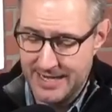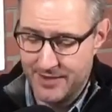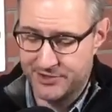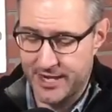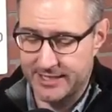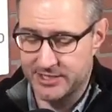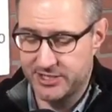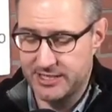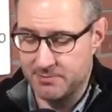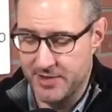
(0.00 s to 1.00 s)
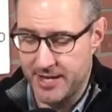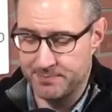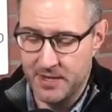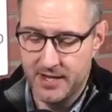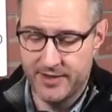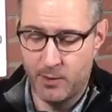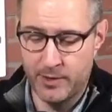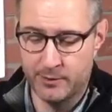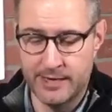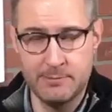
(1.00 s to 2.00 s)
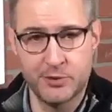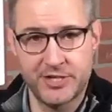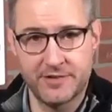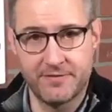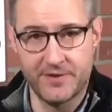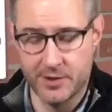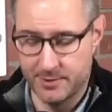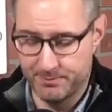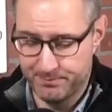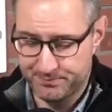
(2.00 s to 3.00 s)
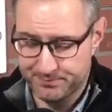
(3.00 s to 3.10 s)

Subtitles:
The second team, then, that we were able to confirm